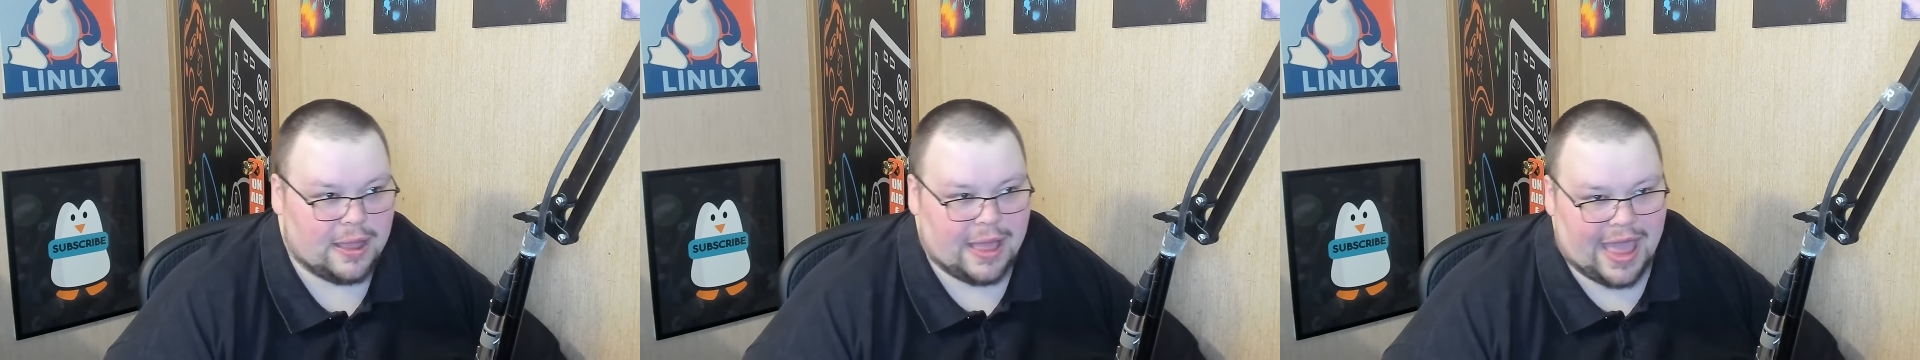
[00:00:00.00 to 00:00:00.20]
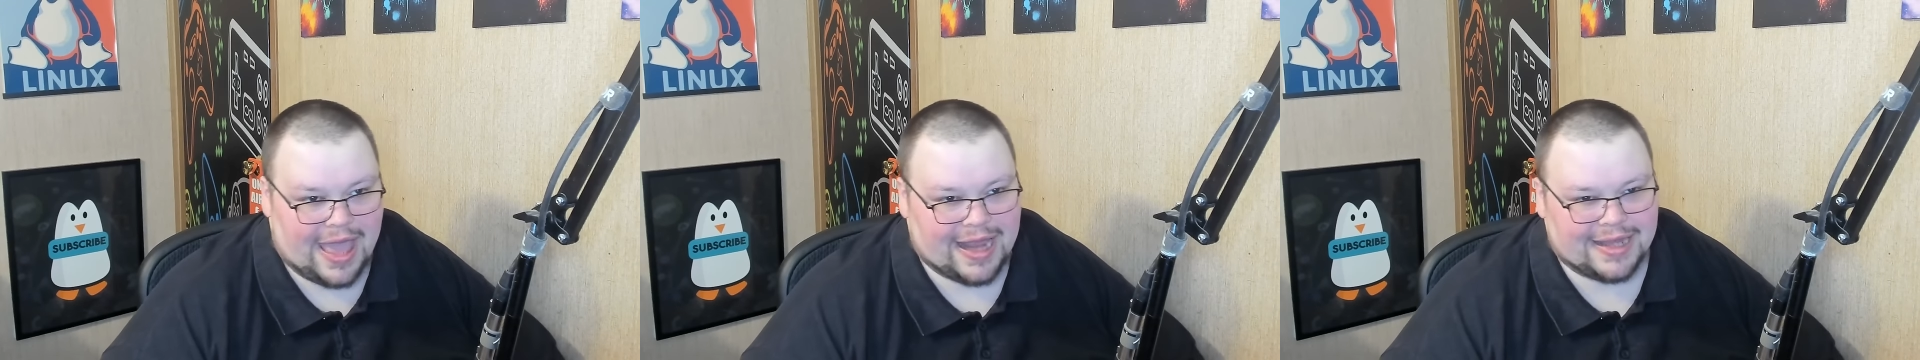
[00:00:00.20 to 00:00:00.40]

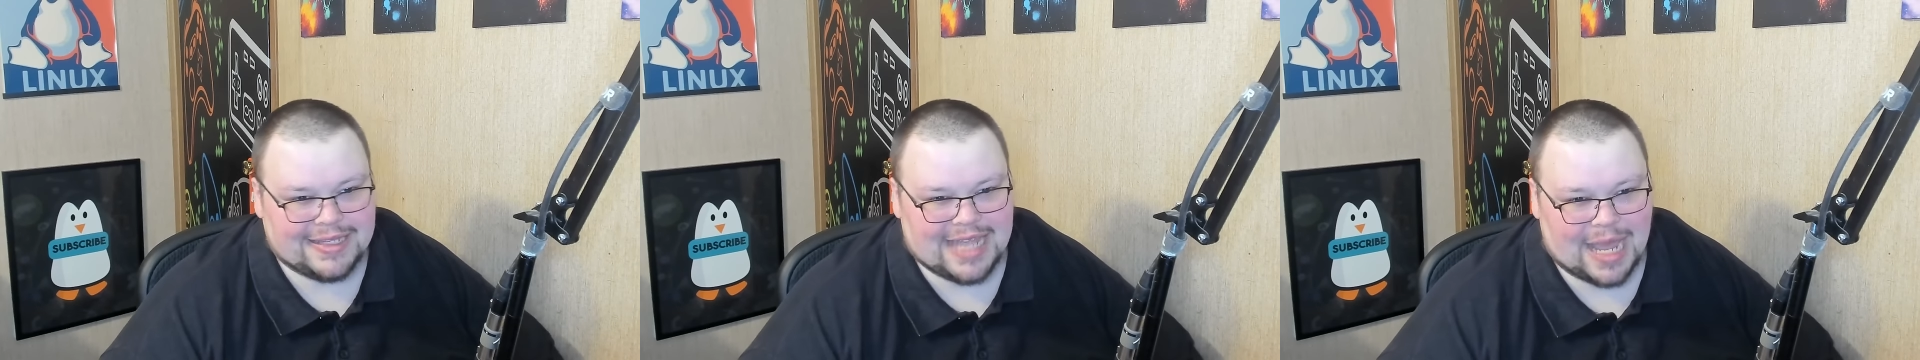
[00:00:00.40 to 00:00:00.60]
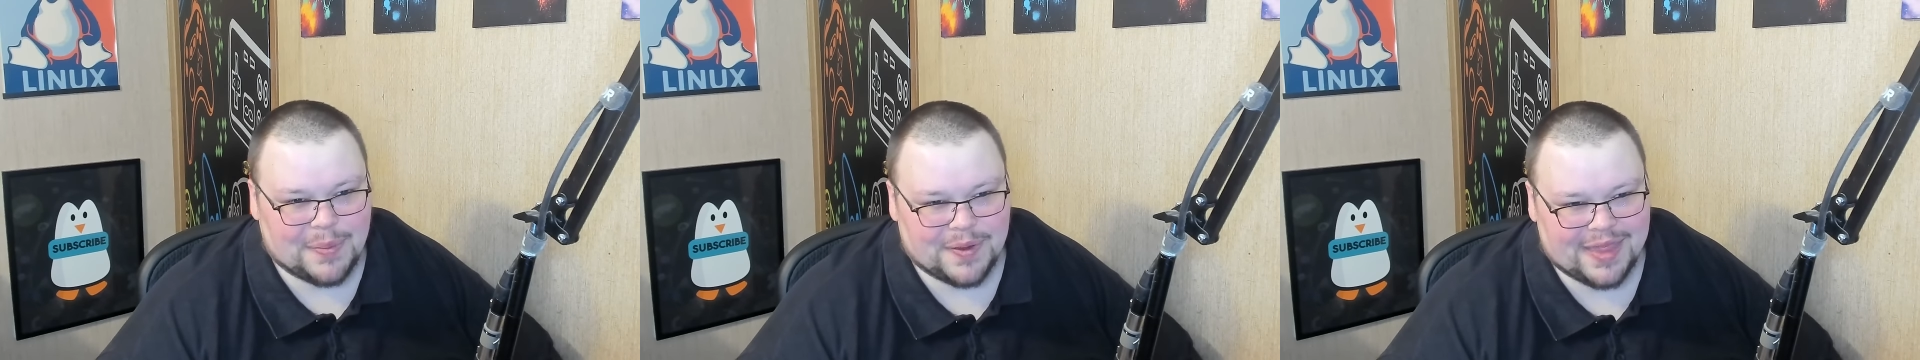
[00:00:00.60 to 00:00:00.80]
And on
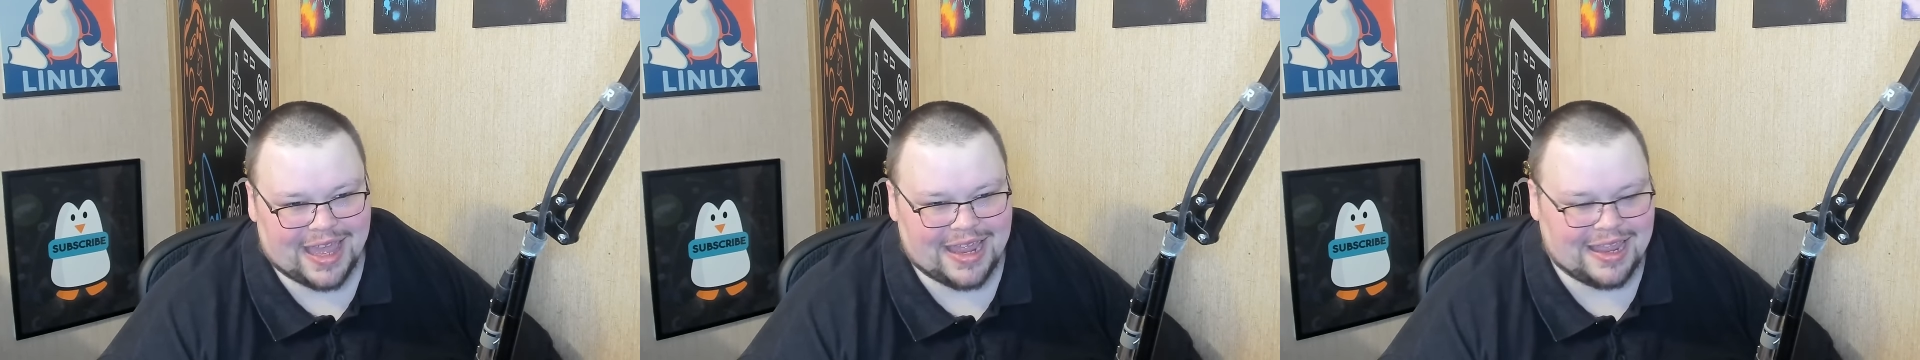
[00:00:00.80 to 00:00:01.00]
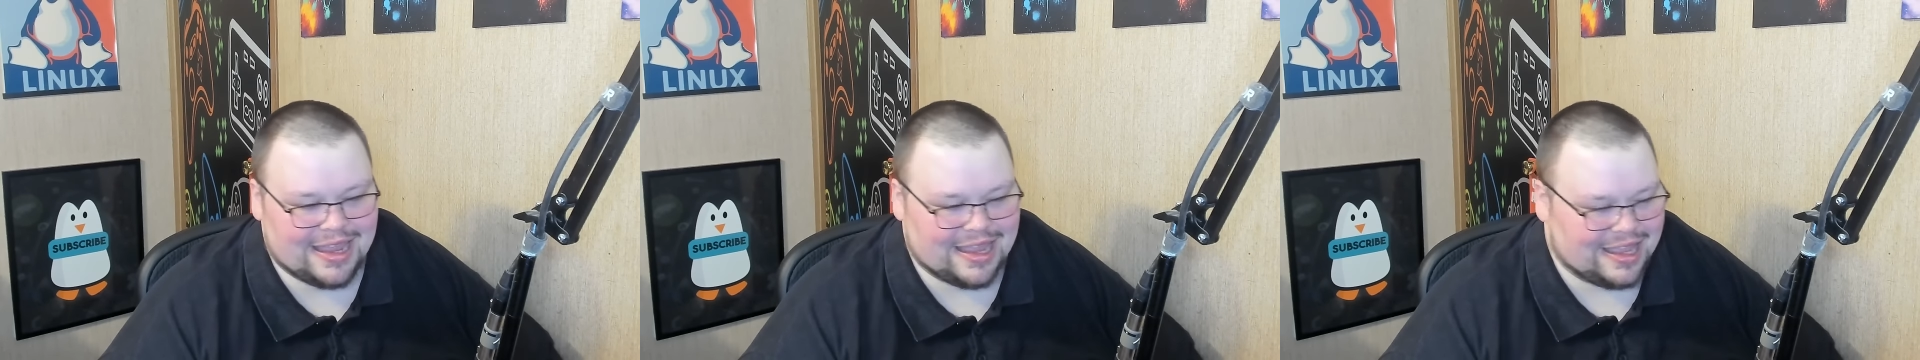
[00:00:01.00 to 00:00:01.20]
top of
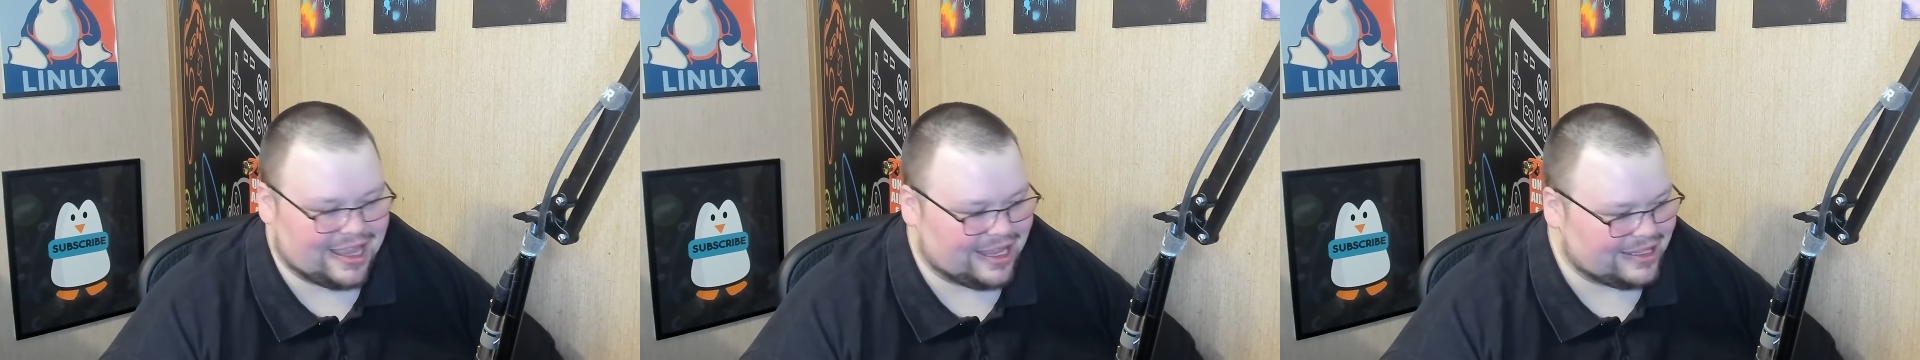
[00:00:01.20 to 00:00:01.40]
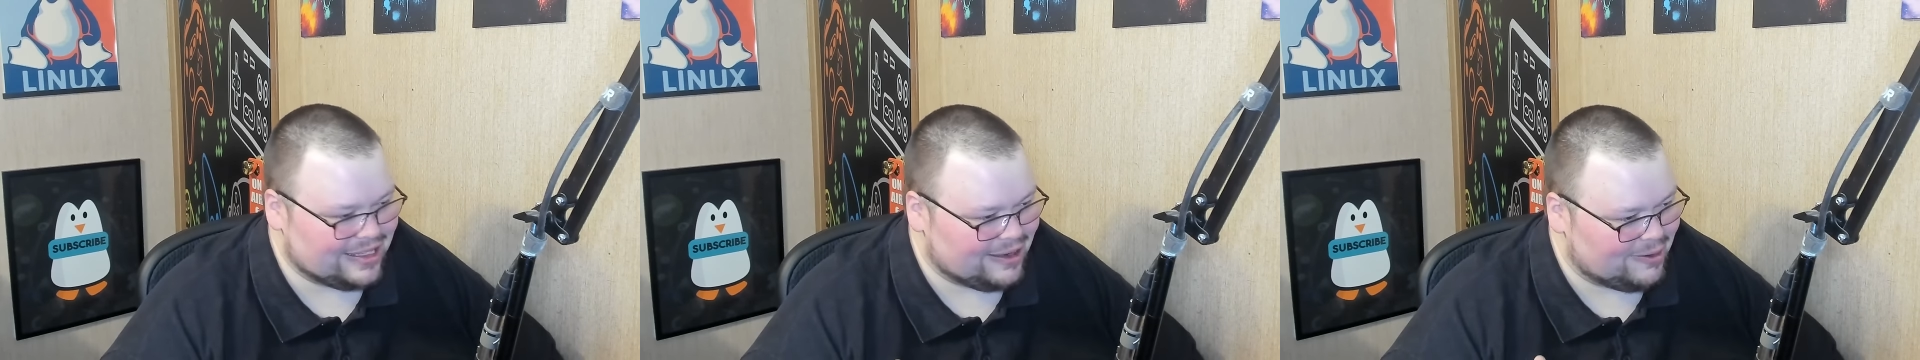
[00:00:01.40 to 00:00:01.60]
that,
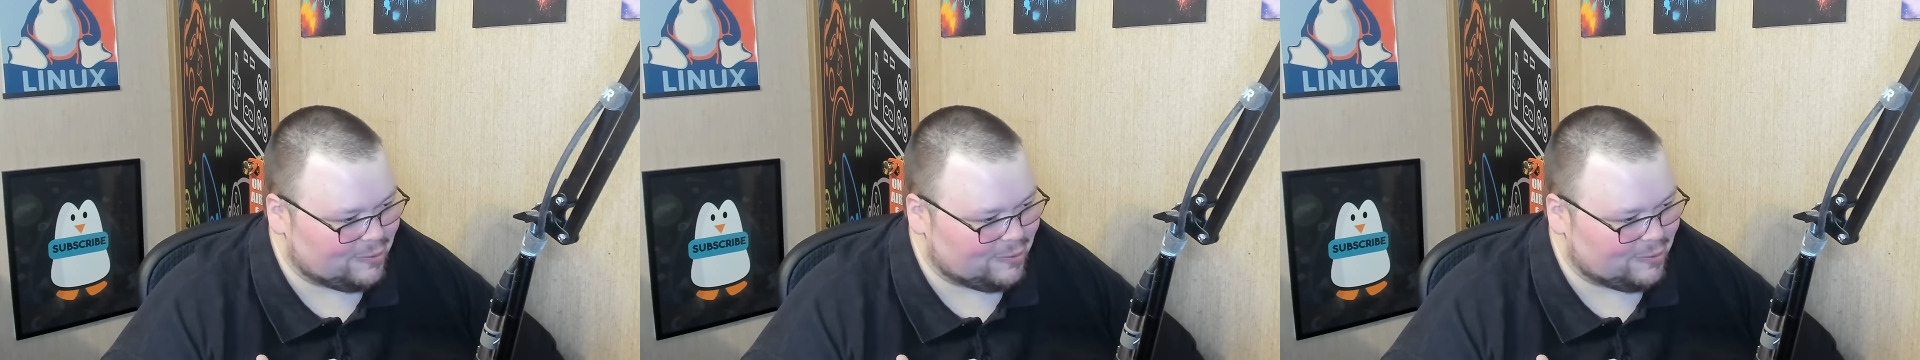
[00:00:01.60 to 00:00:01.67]
it